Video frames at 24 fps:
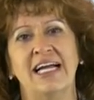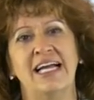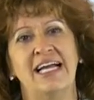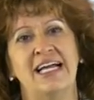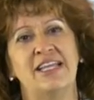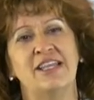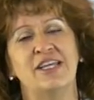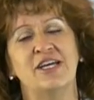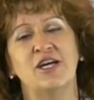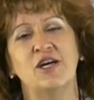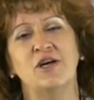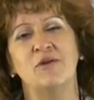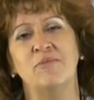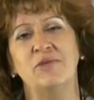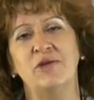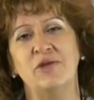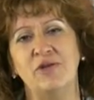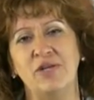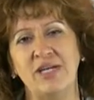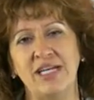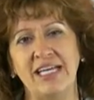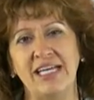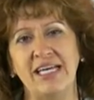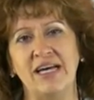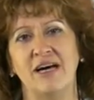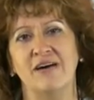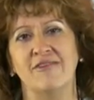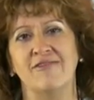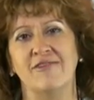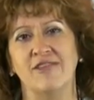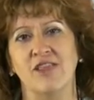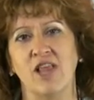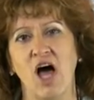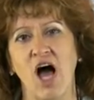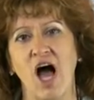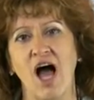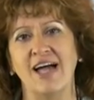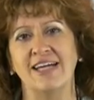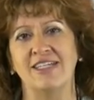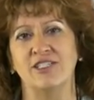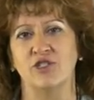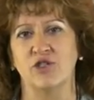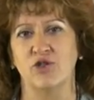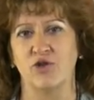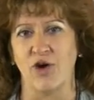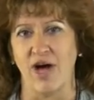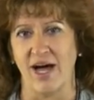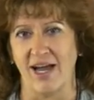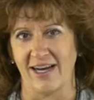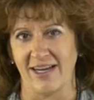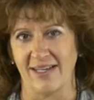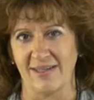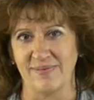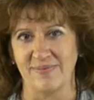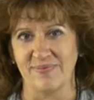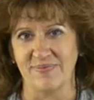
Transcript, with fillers: in the community of La Entrada.